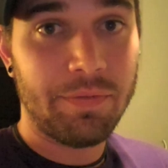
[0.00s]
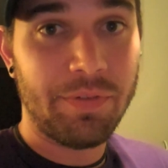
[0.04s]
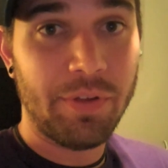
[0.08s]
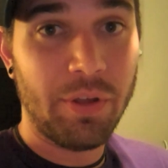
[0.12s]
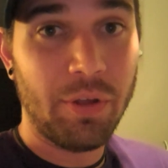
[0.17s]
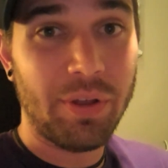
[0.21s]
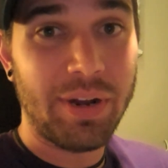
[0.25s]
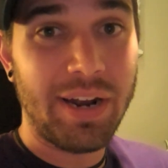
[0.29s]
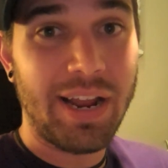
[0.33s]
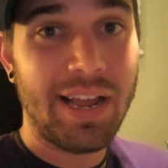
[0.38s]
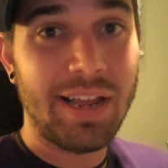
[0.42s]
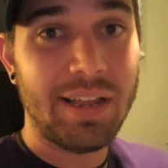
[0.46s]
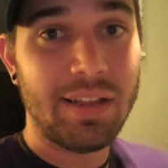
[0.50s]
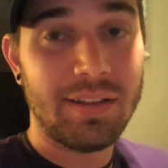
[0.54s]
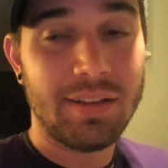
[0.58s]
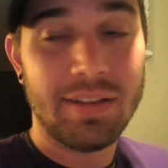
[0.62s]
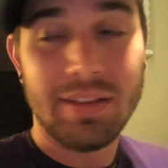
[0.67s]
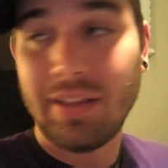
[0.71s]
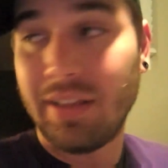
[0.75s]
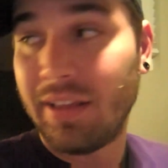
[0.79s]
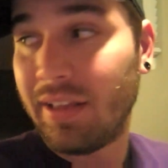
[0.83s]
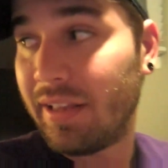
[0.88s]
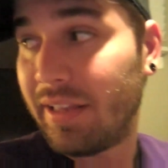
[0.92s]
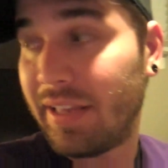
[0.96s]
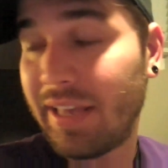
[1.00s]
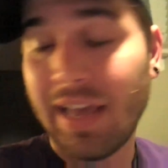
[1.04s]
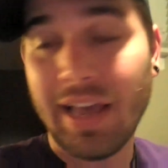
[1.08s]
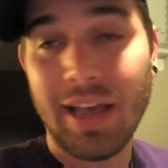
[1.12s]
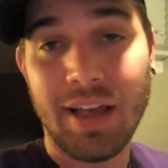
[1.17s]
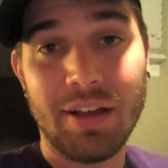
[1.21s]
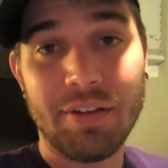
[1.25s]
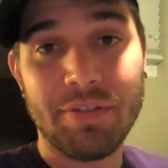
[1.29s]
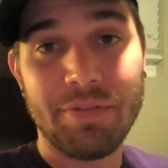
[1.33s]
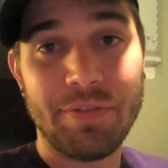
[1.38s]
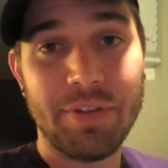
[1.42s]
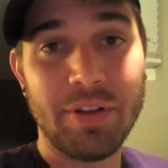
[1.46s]
Phil and I,
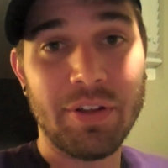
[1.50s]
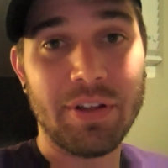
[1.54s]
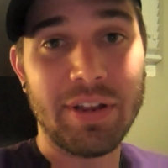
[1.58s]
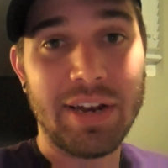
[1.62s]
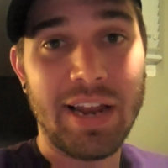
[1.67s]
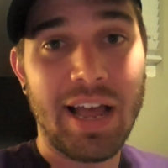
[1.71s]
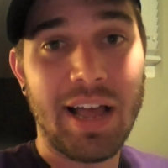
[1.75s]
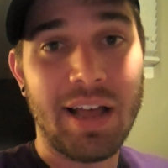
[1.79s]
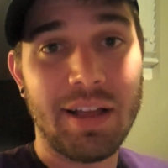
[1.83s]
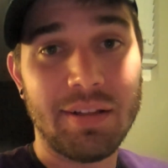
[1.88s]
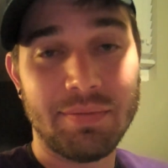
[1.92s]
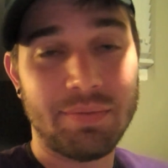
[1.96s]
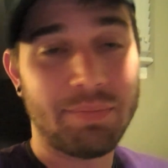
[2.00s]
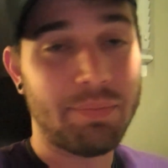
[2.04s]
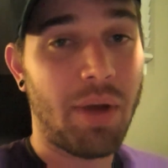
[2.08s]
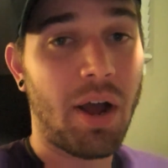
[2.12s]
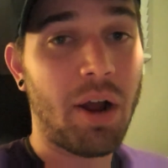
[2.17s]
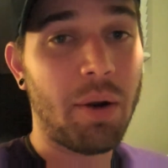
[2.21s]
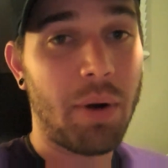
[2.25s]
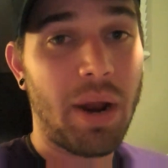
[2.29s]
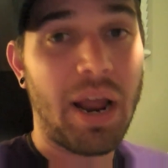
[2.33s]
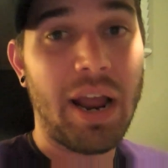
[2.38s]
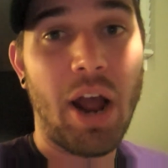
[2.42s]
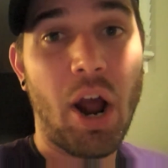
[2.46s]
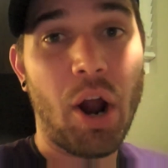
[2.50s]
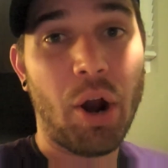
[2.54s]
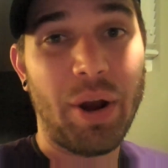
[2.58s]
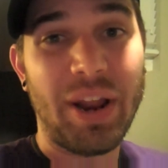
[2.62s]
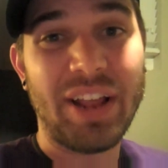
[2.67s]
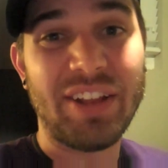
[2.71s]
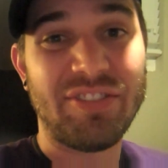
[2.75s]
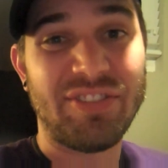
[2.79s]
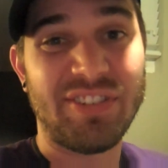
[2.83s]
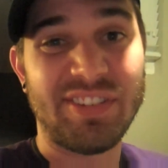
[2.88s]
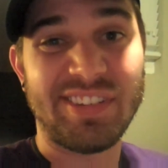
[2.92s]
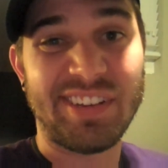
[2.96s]
yeah, Phil and I, our, our
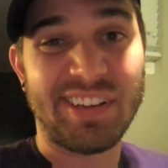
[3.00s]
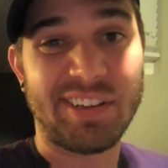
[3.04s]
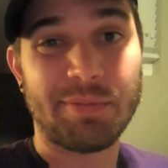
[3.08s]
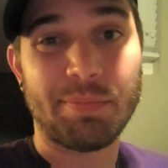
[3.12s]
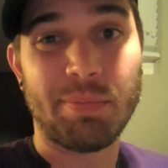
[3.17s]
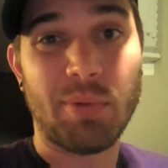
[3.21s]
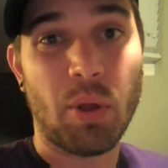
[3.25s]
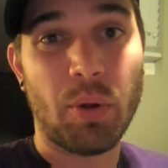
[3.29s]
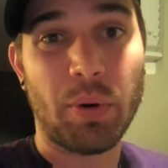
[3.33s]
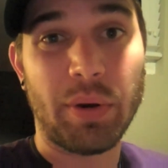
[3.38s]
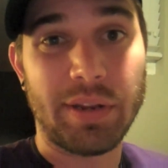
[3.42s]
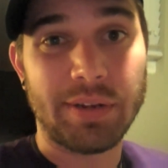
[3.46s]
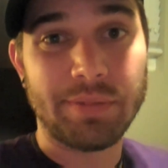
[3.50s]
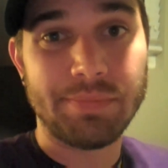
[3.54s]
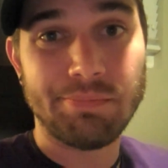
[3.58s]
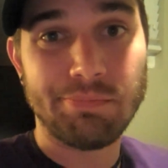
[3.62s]
heads just exploded.